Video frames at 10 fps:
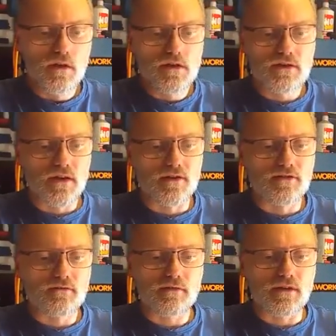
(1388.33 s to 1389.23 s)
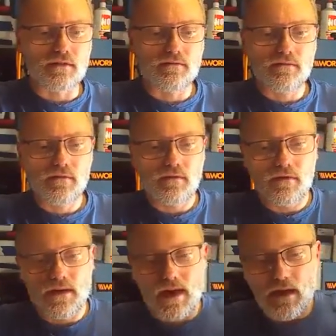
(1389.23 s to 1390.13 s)
So, it
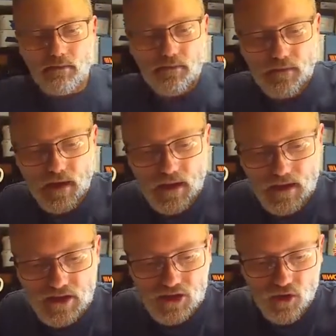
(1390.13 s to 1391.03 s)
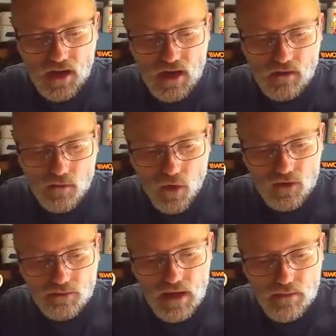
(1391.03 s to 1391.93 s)
is shocking
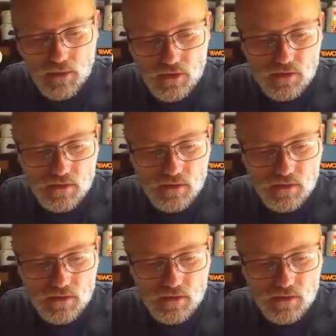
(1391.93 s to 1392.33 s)
what people